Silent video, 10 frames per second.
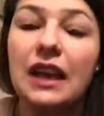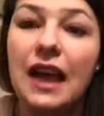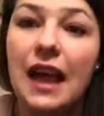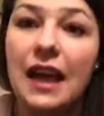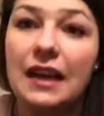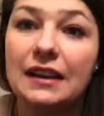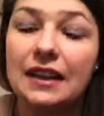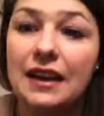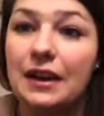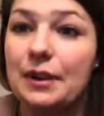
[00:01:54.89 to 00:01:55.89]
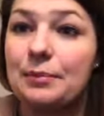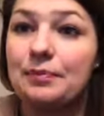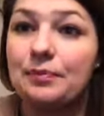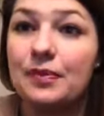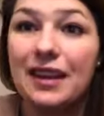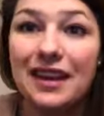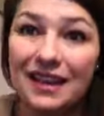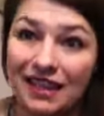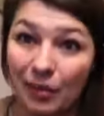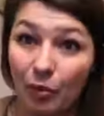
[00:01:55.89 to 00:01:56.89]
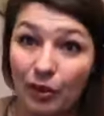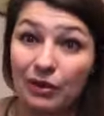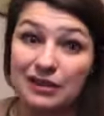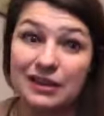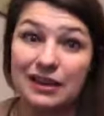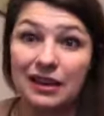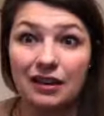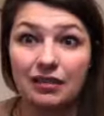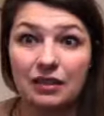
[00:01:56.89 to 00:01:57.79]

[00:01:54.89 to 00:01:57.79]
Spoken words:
and that oil is going to